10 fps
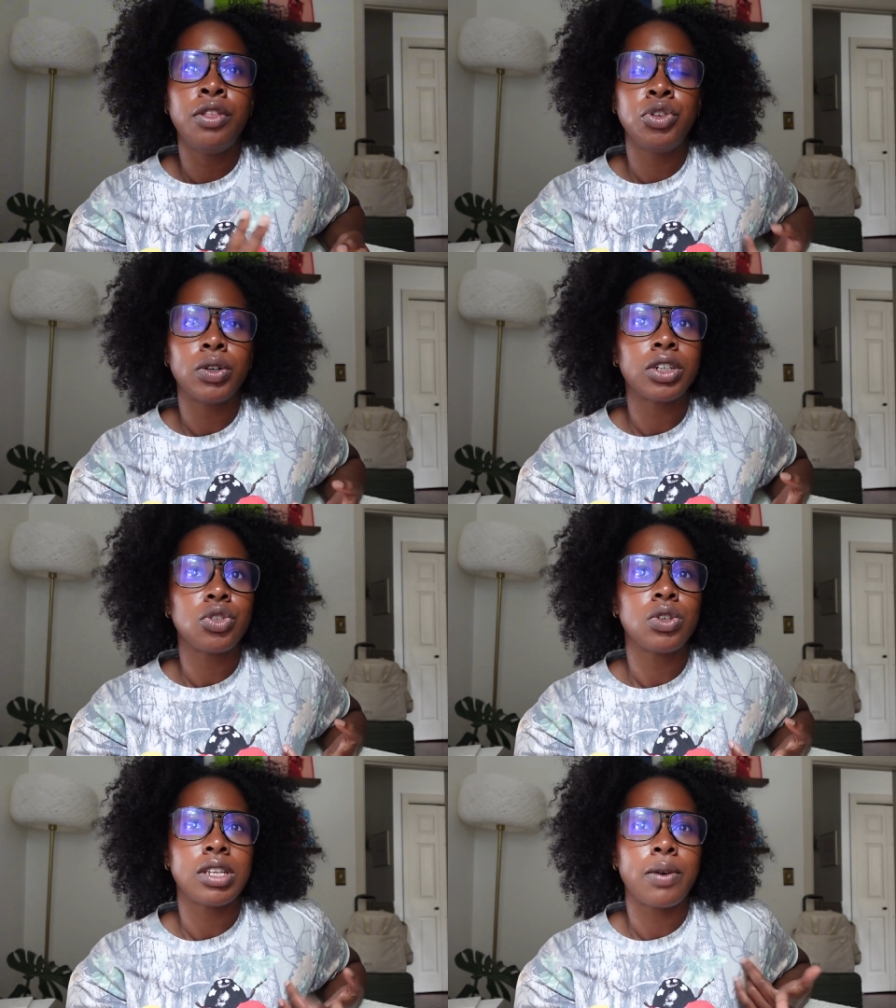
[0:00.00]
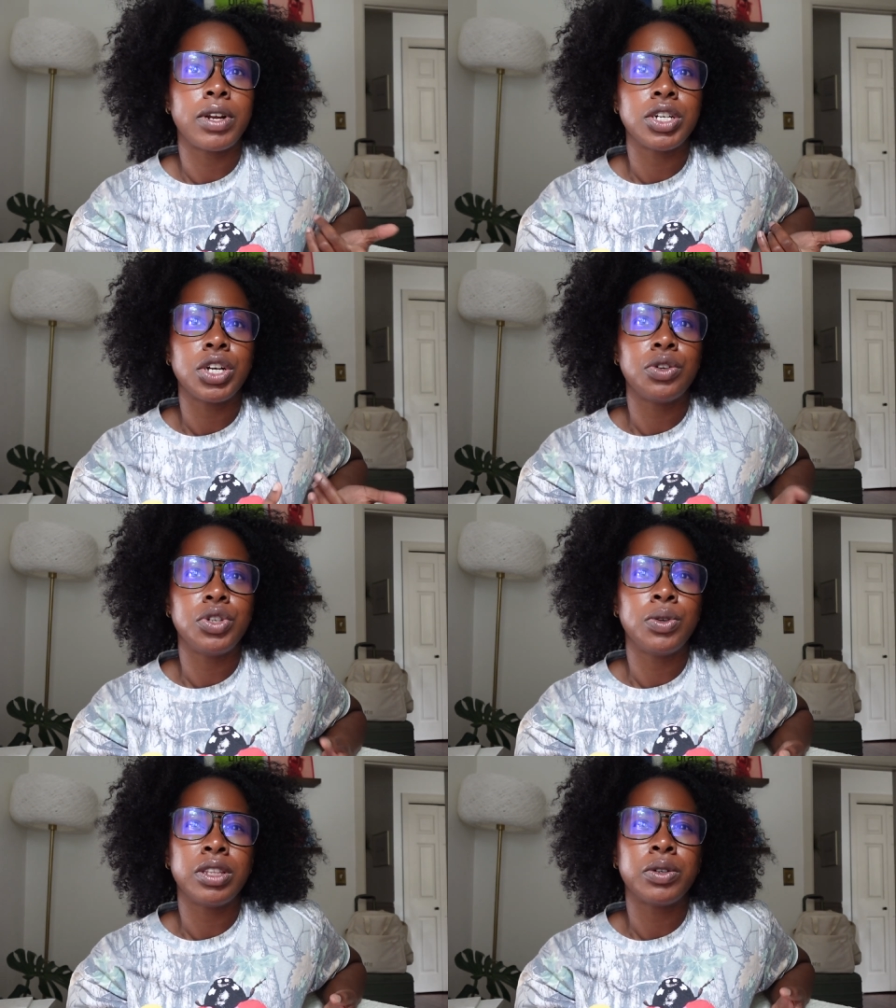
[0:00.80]
2 record stores that I wanted to go
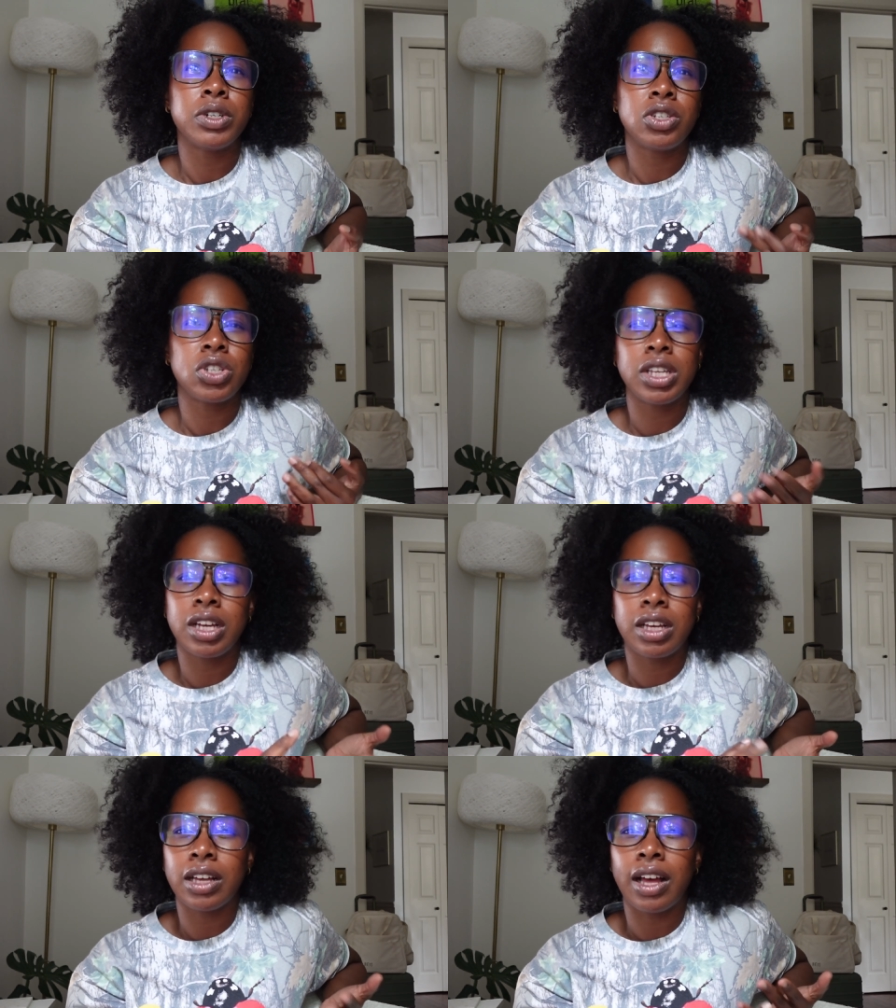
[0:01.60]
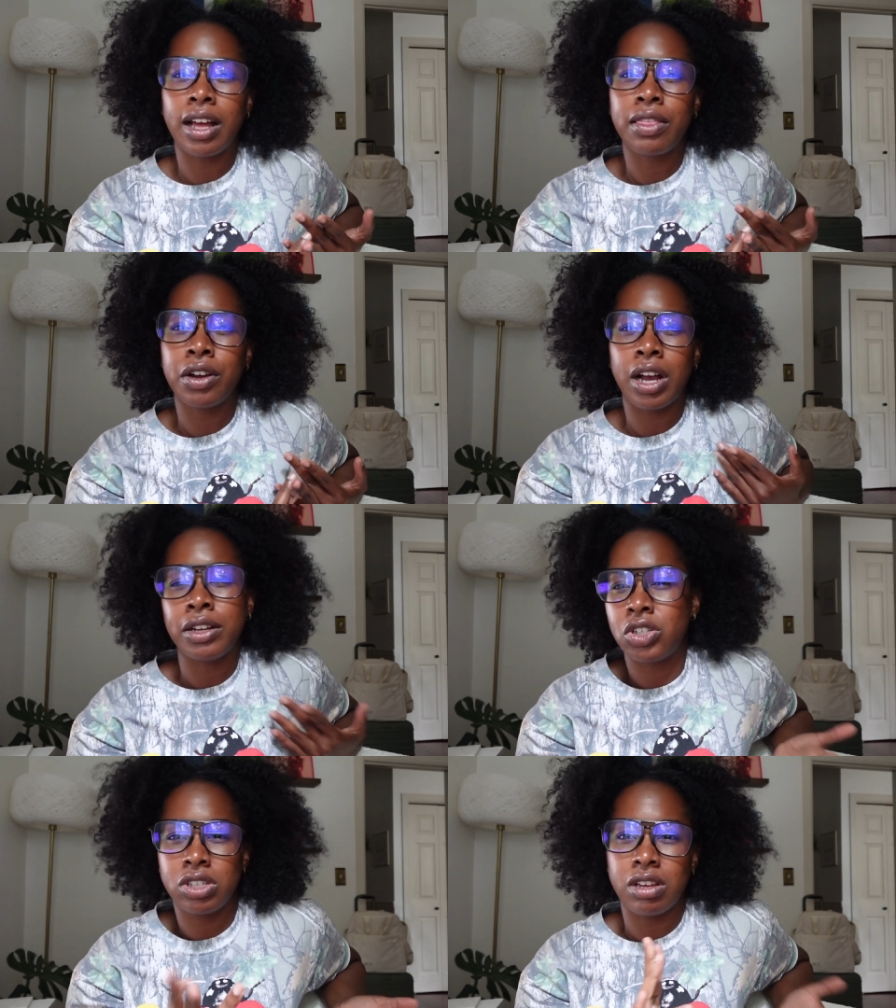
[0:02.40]
to, and then there was just like, I
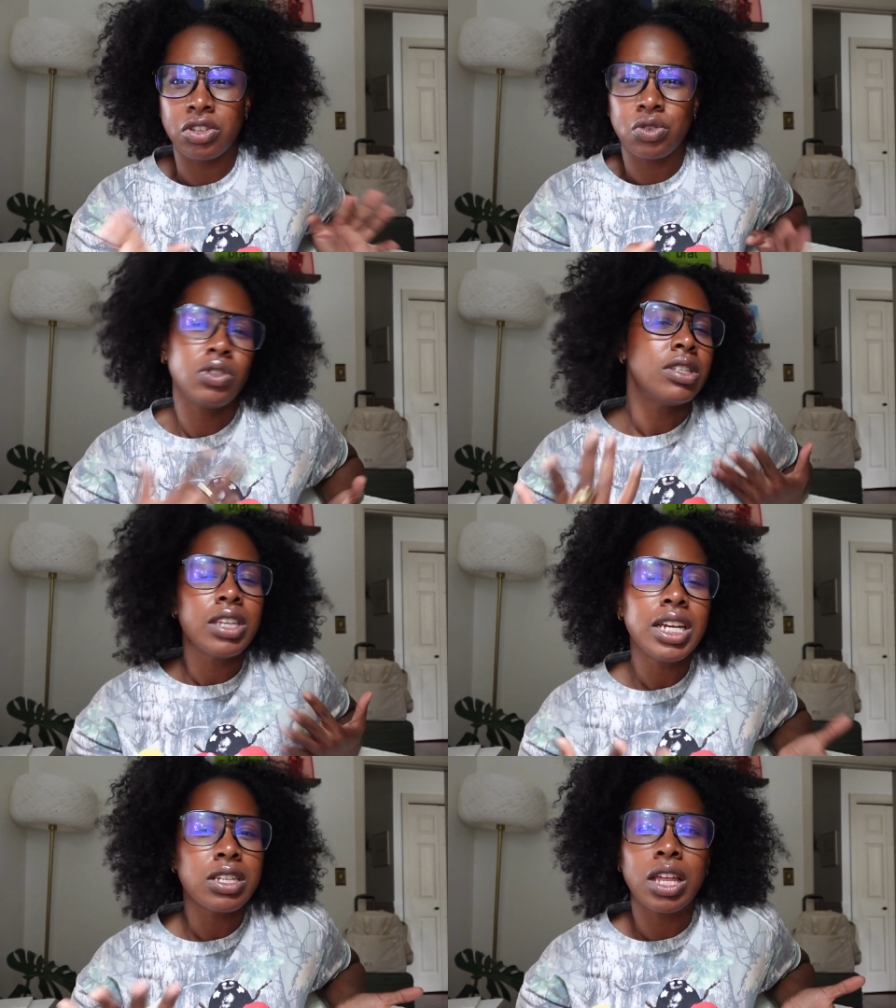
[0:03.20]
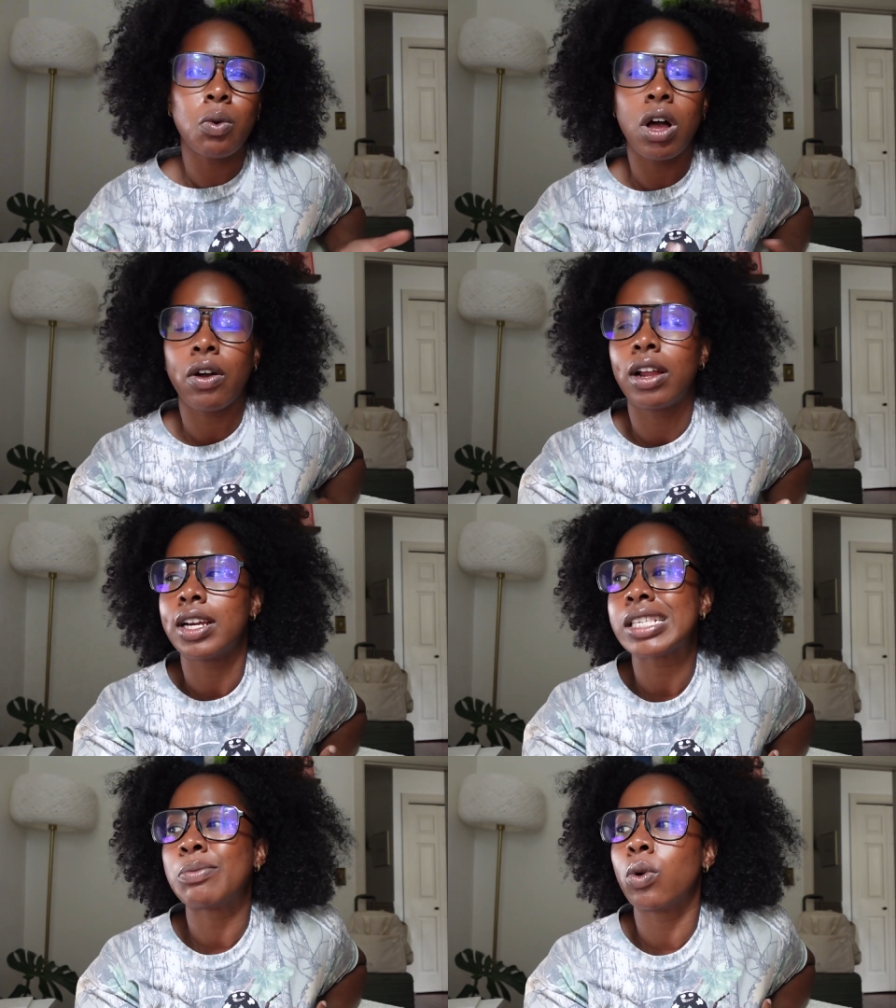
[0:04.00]
just also just like to like walk around and
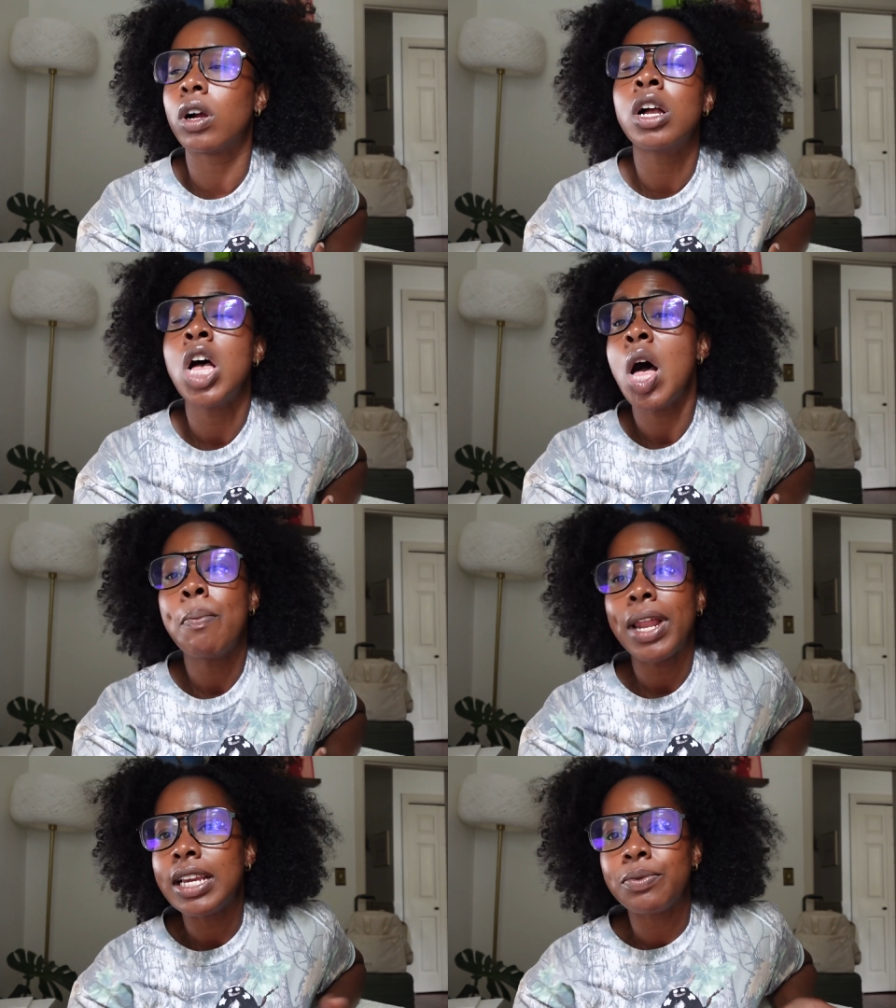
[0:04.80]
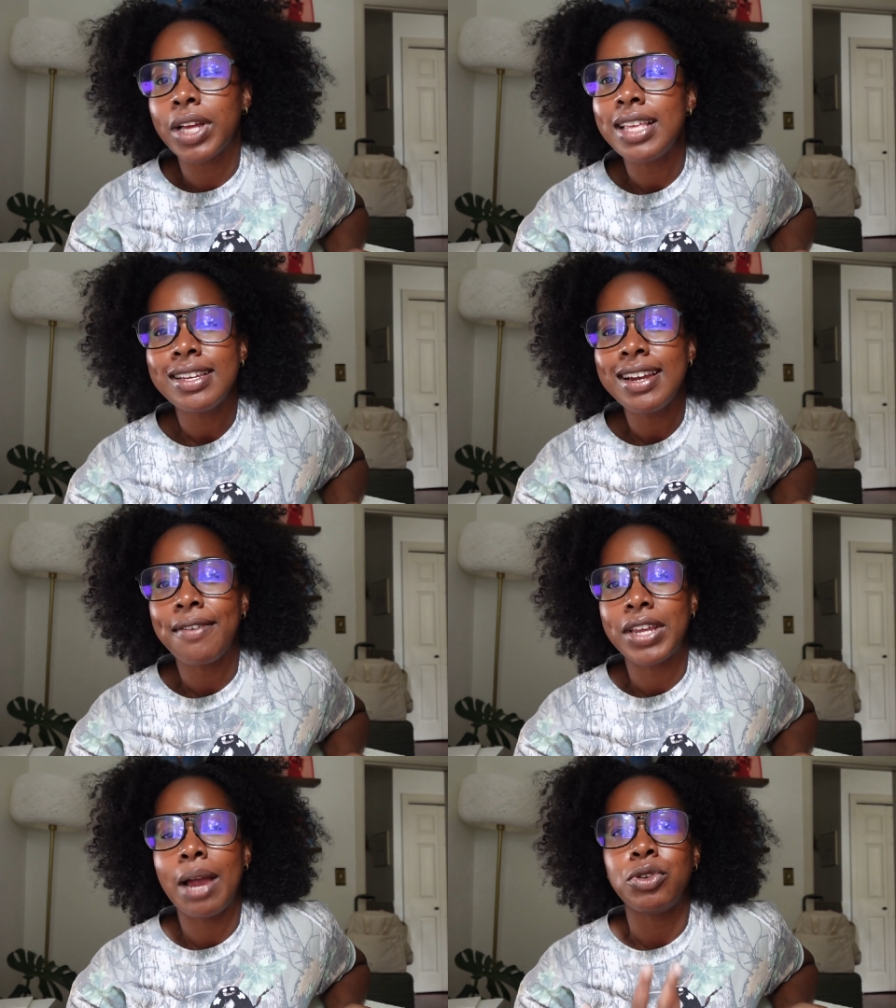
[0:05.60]
explore, but I did realize I didn't
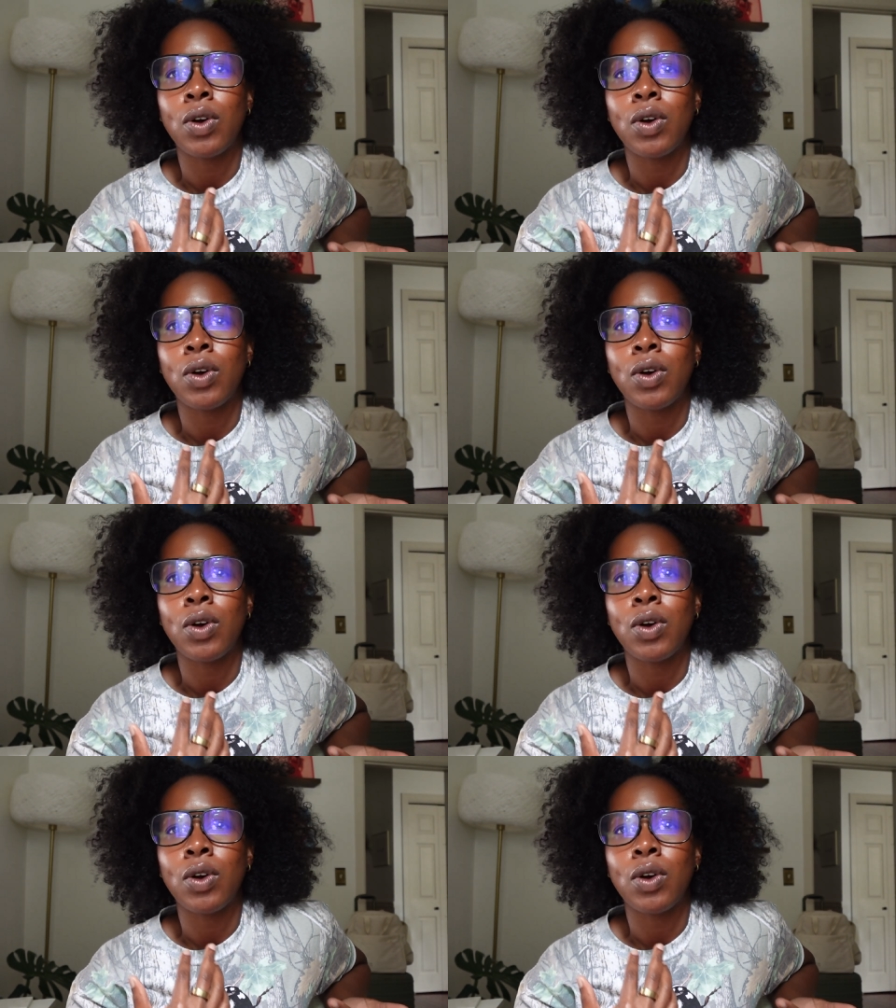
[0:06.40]
have time to.